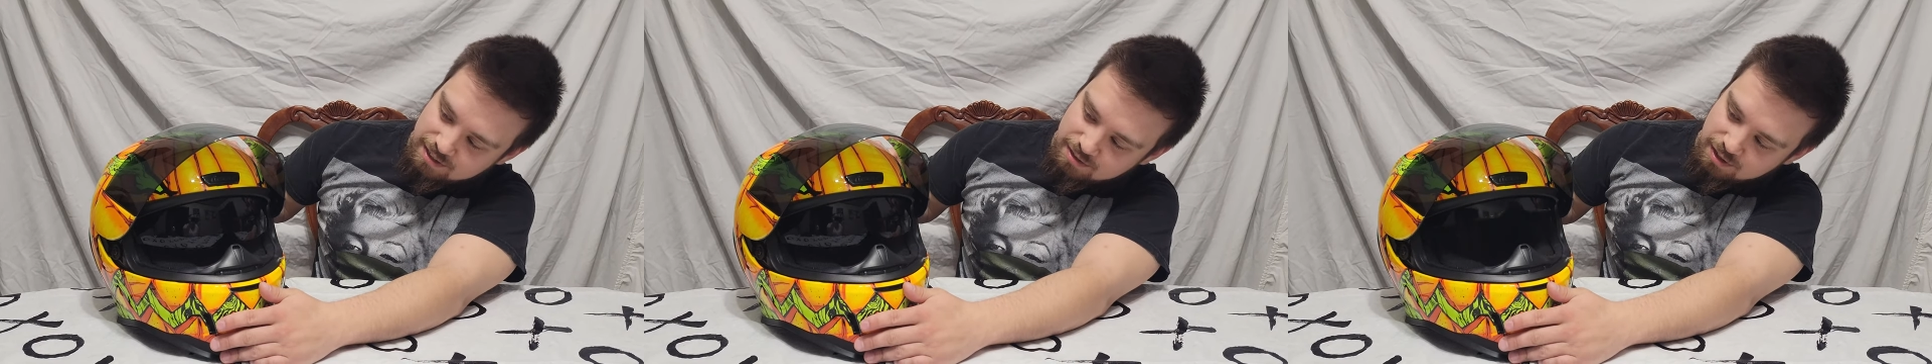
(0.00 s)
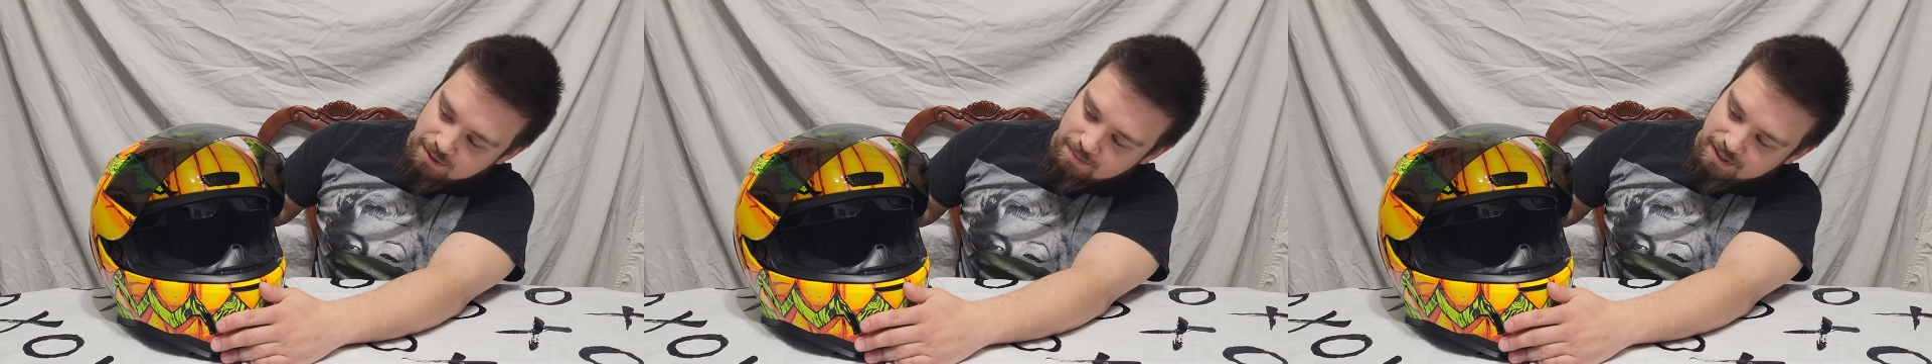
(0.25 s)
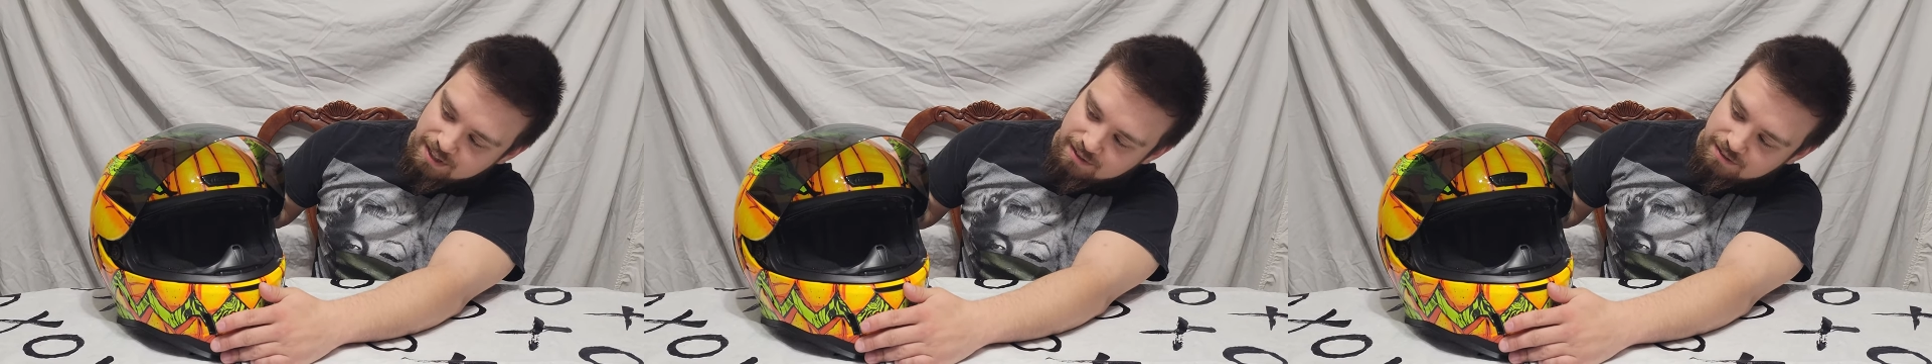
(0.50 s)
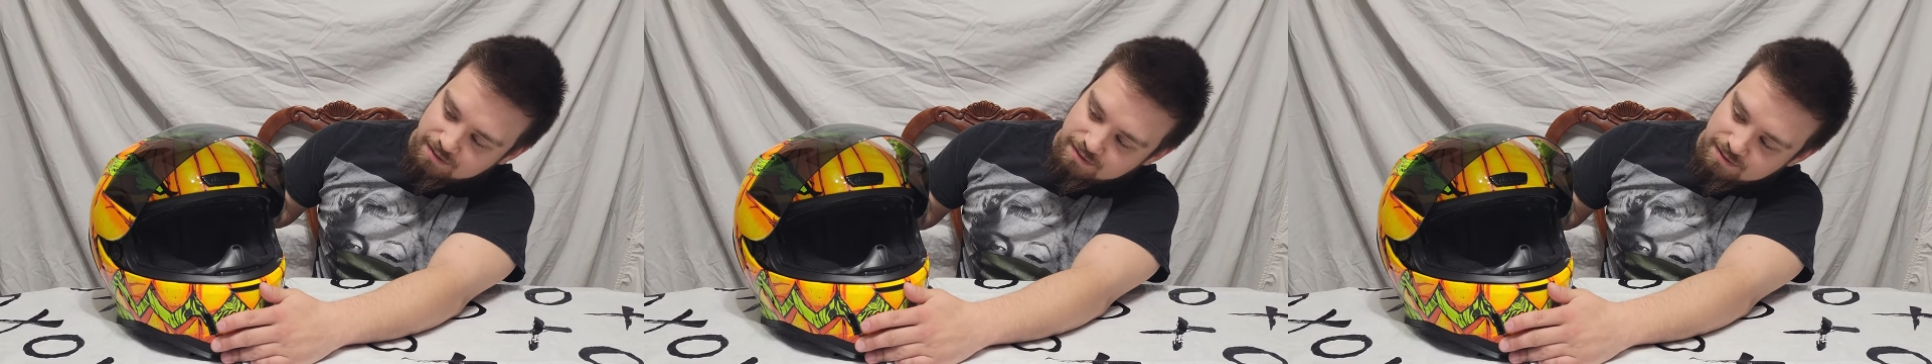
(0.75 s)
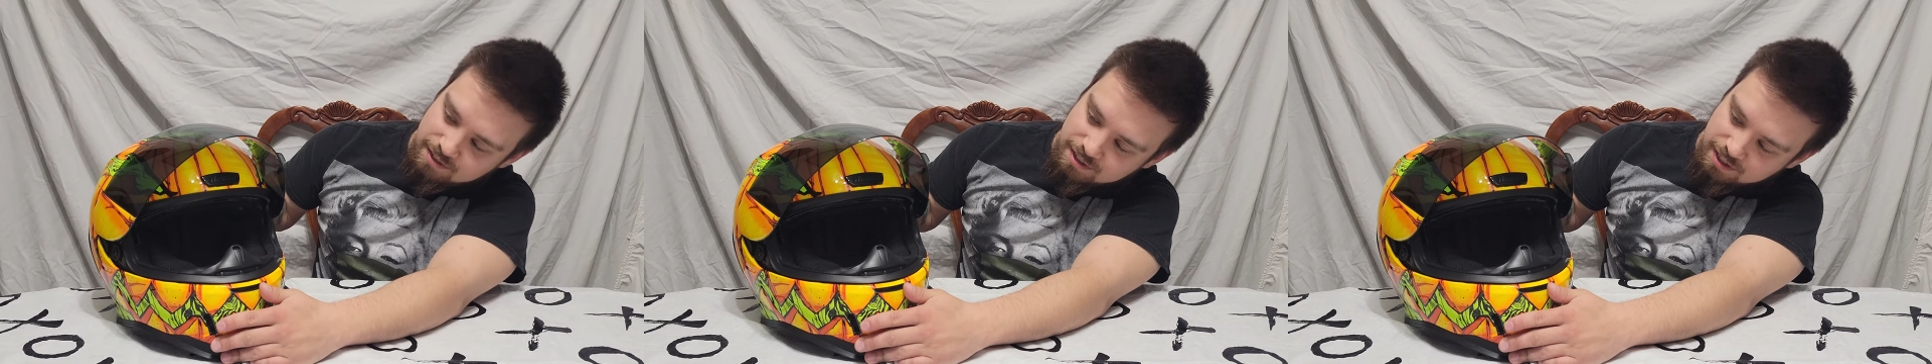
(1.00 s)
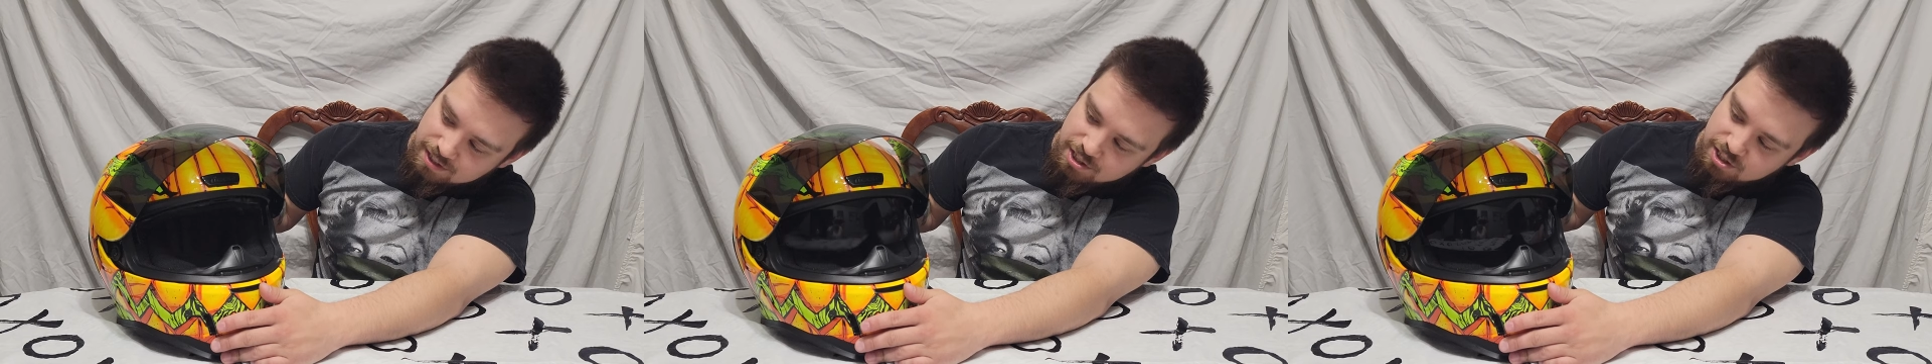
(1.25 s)
drop down
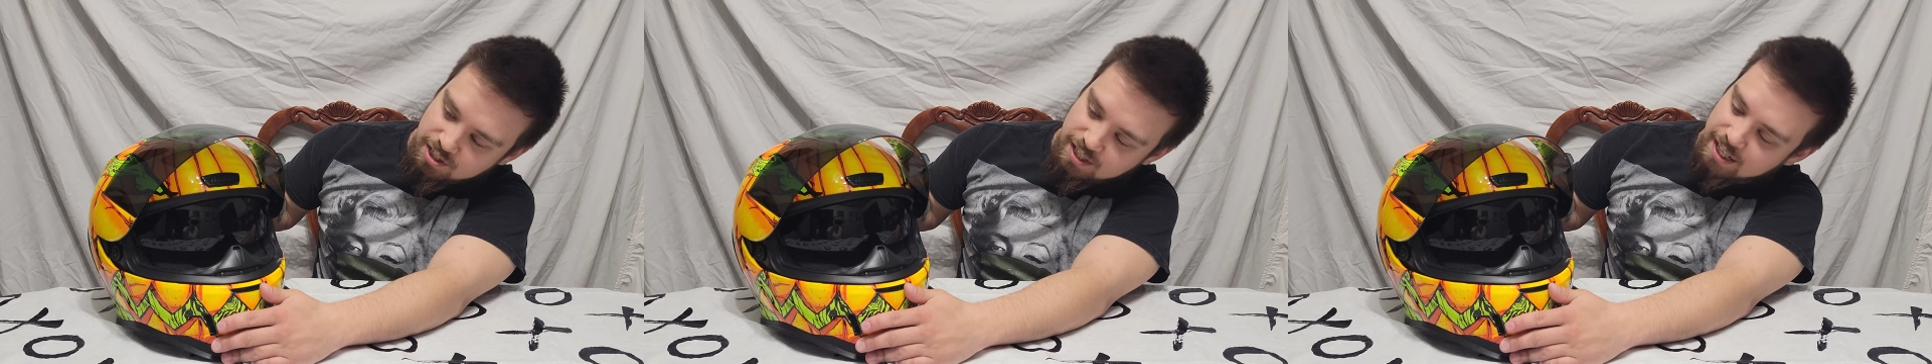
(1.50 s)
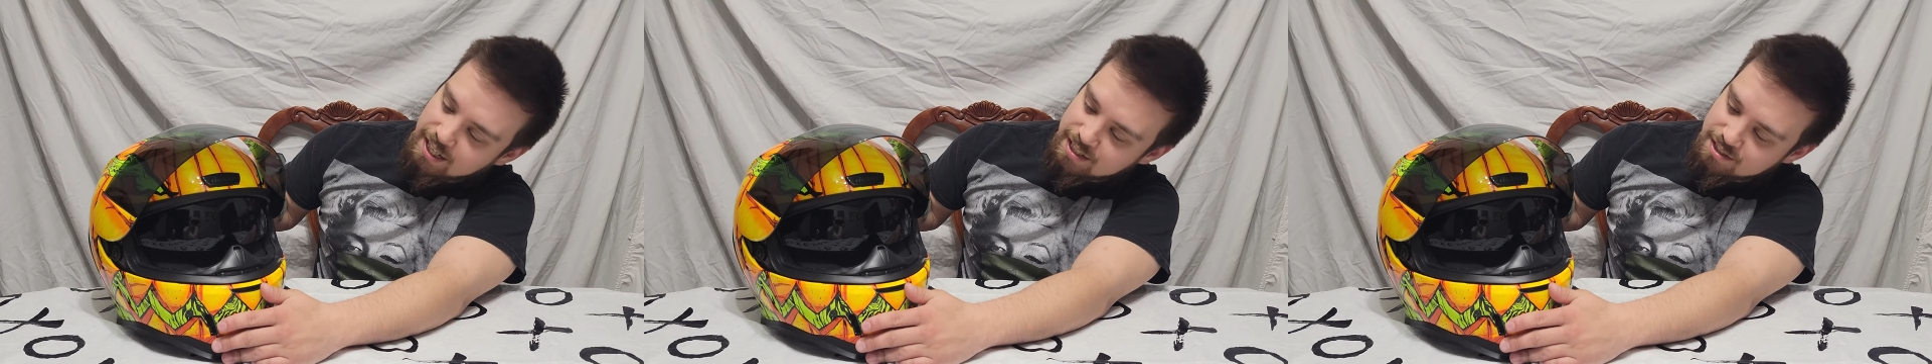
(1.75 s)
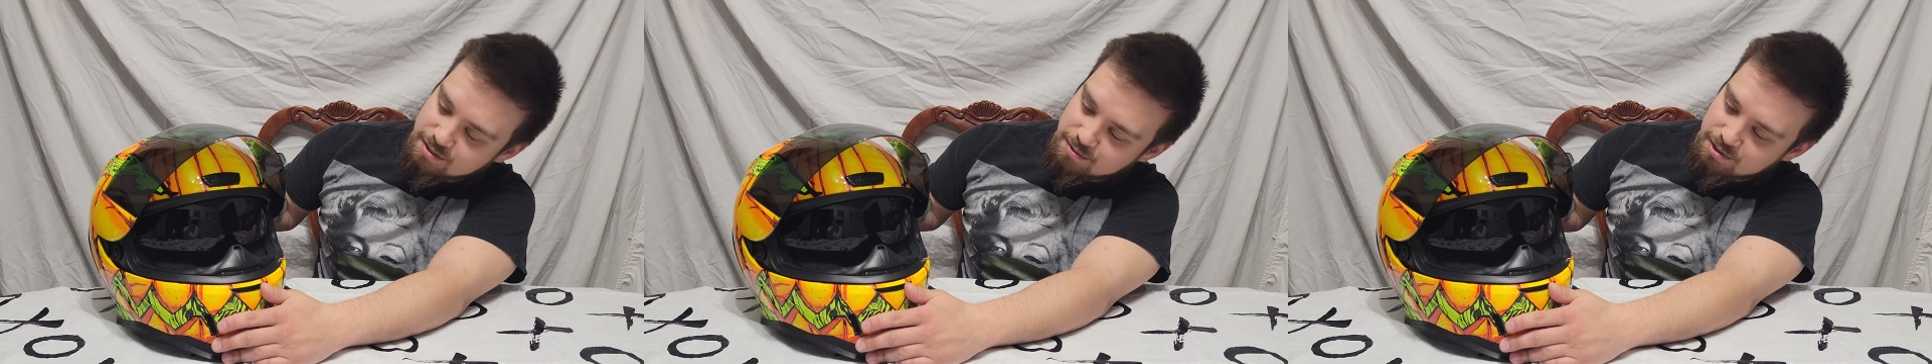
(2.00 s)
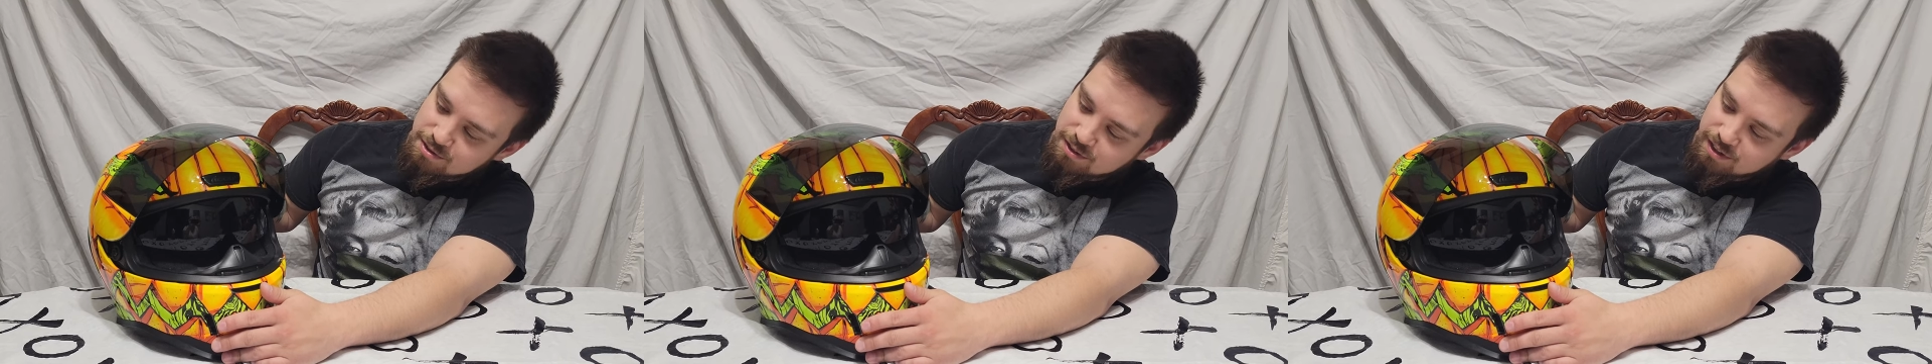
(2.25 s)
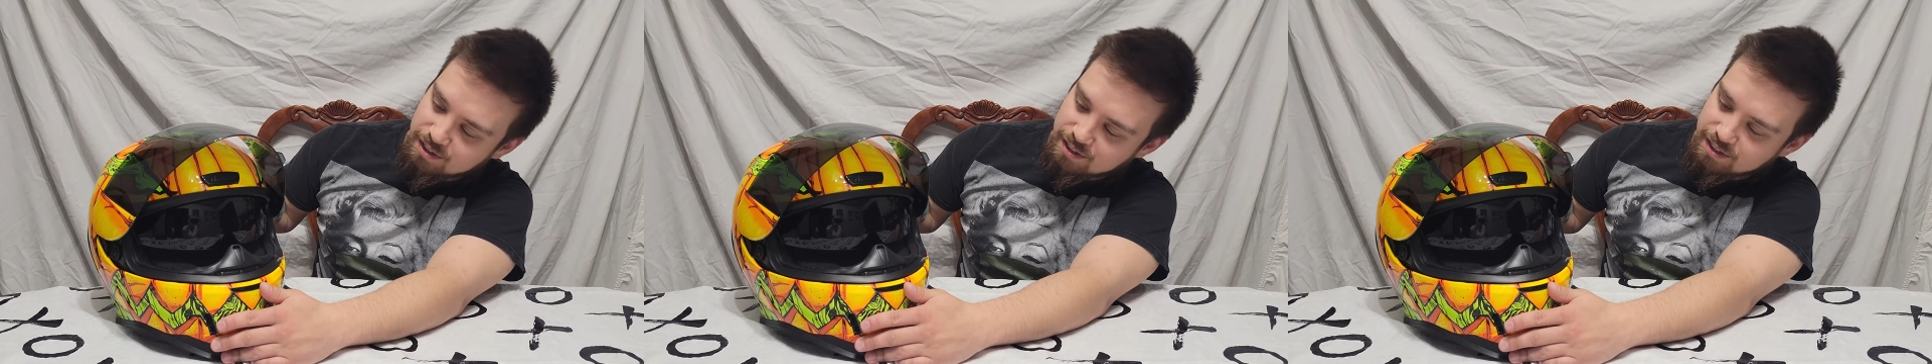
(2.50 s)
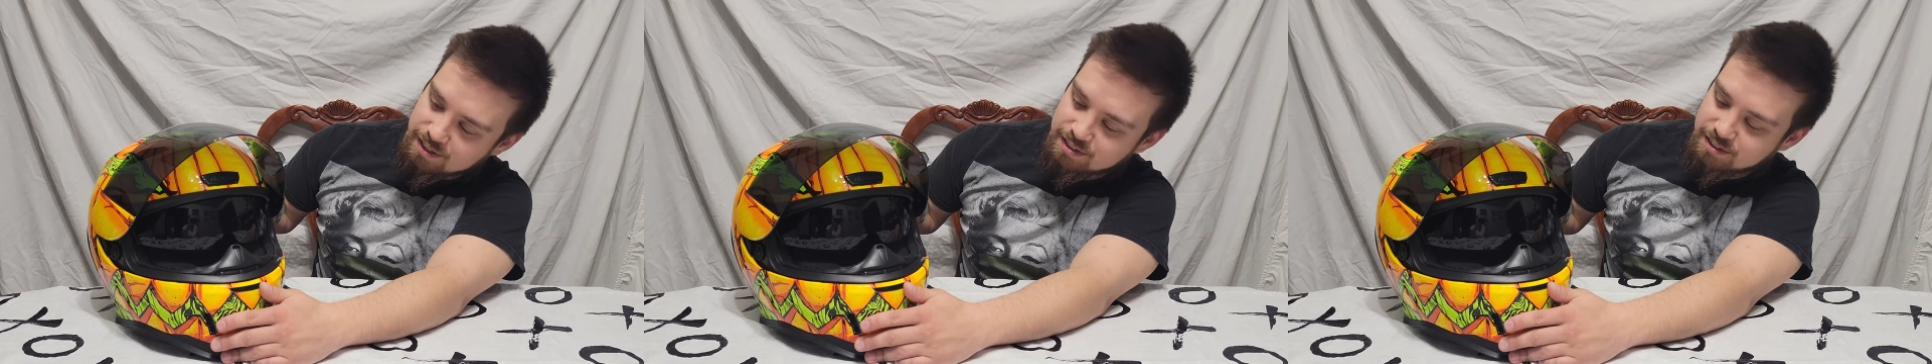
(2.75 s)
sunshade, I guess you should call it,
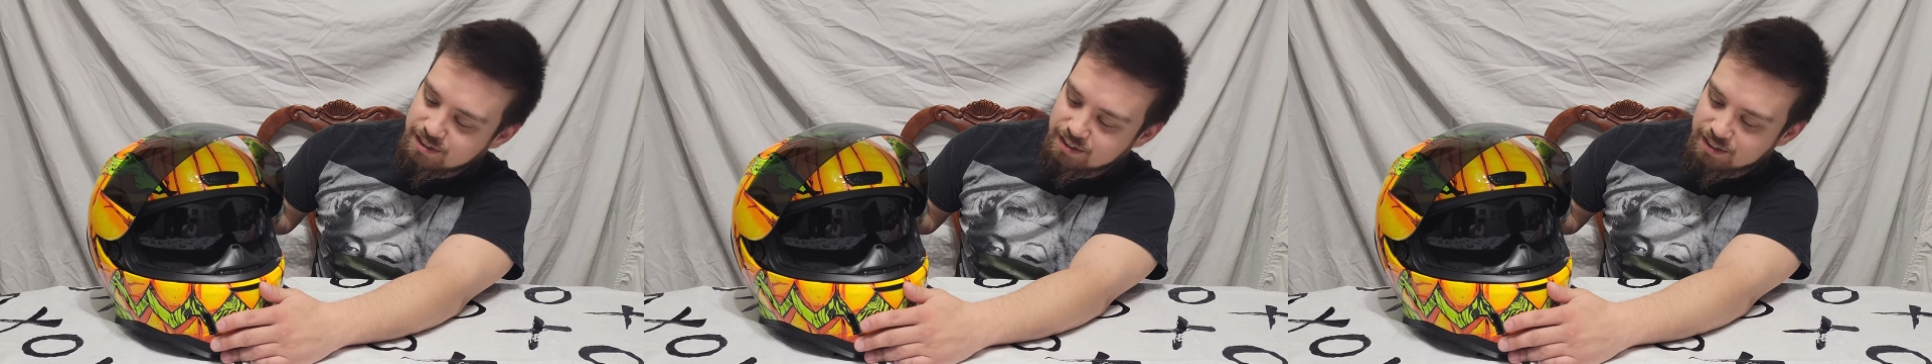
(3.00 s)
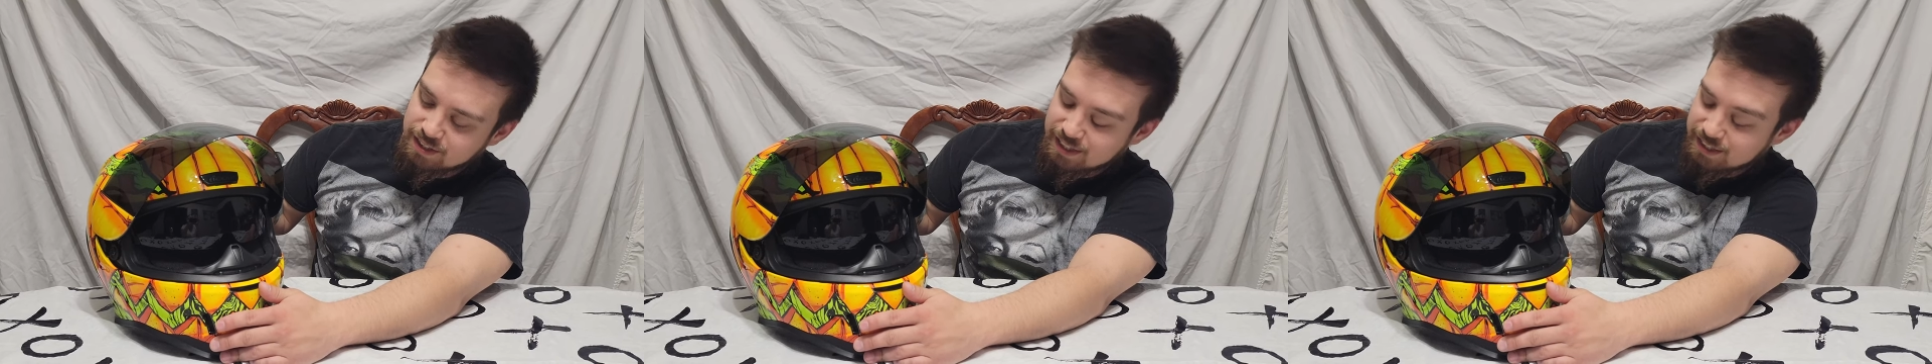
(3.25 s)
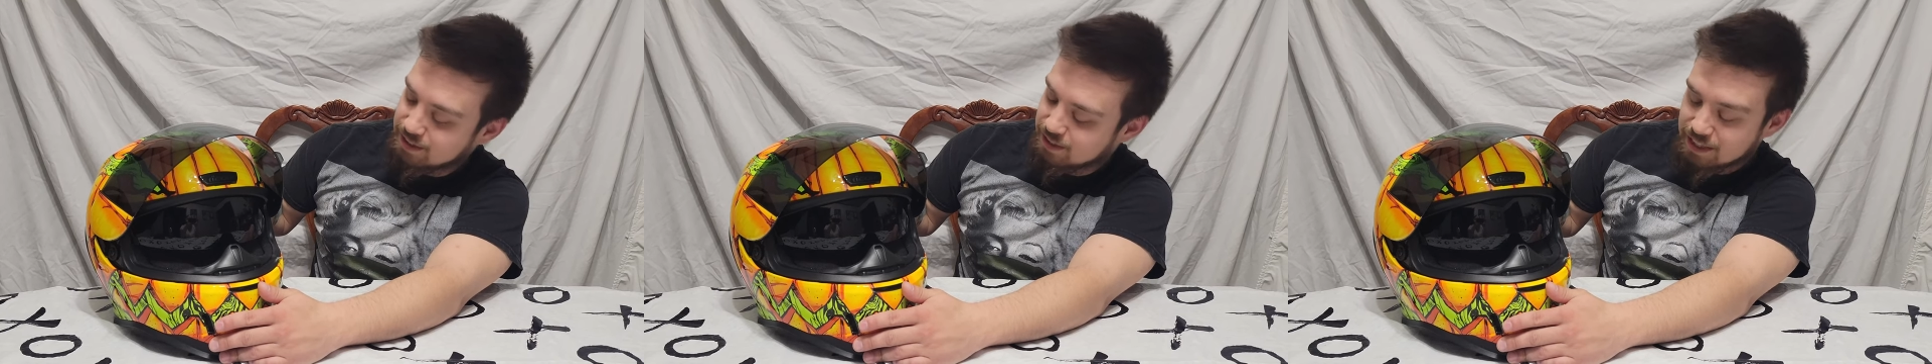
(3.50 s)
not sunglass.